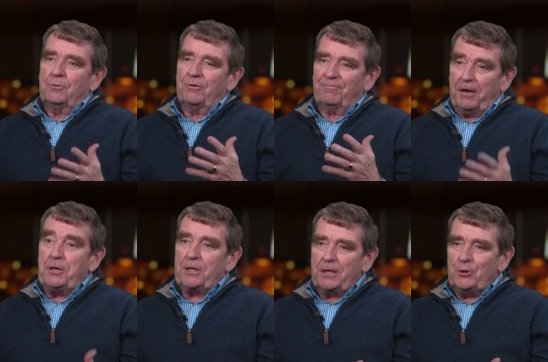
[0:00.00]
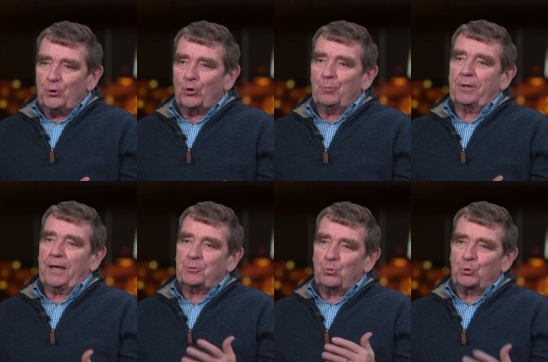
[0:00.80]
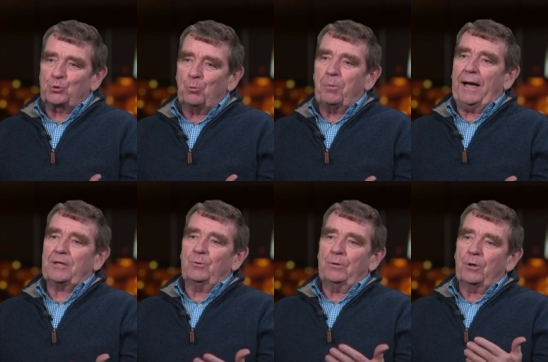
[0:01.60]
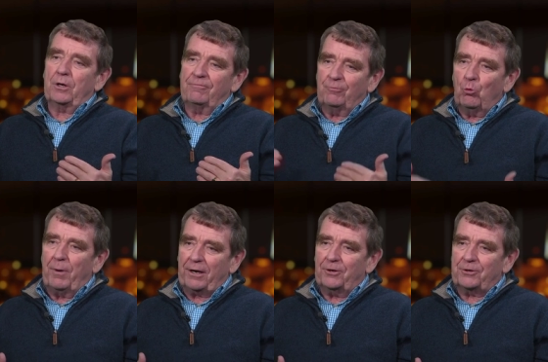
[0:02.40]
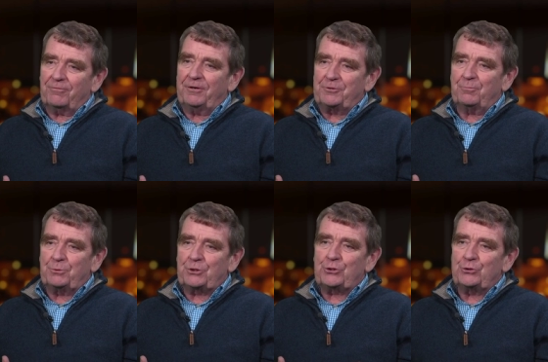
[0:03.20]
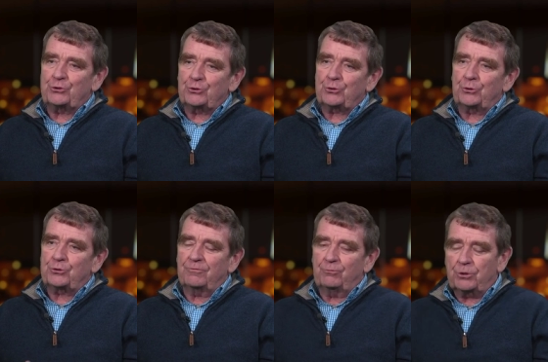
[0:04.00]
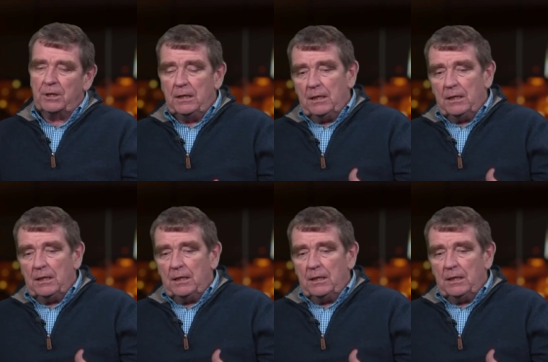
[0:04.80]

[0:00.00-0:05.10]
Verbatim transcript: defending in Europe against Warsaw Pact, we were going to fall back on defensive positions and so on and so forth.